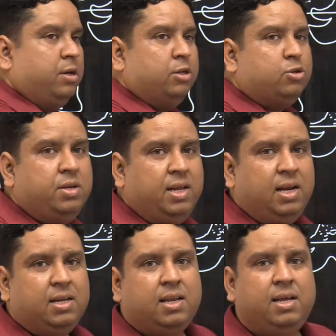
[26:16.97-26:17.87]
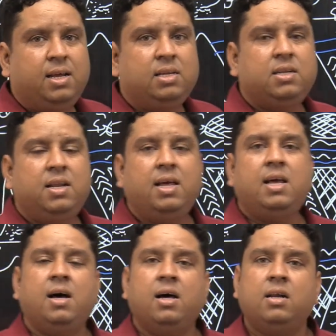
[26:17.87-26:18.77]
So Nilgiri Hills, they
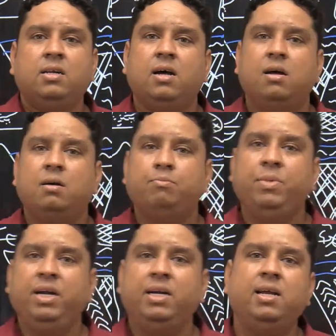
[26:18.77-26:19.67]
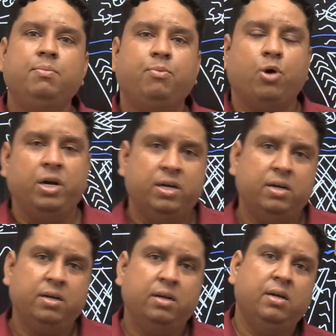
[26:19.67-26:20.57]
are the meeting point.
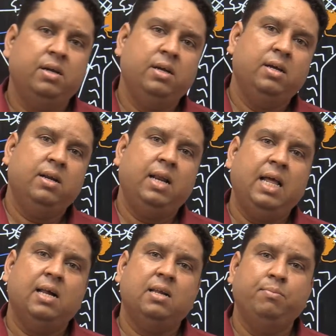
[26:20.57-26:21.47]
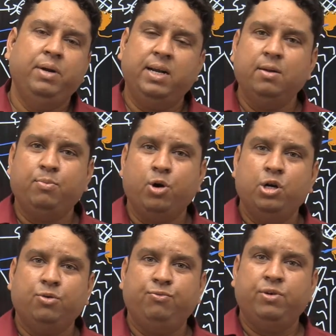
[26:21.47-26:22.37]
They are the meeting point
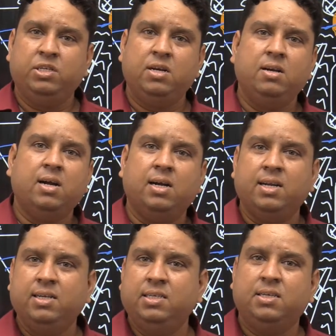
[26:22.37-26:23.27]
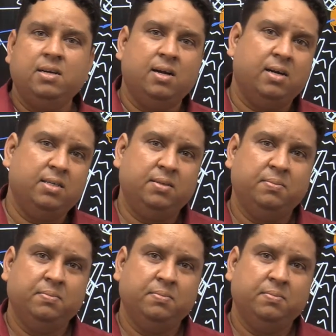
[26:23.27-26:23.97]
of Western Ghat and Eastern Ghats.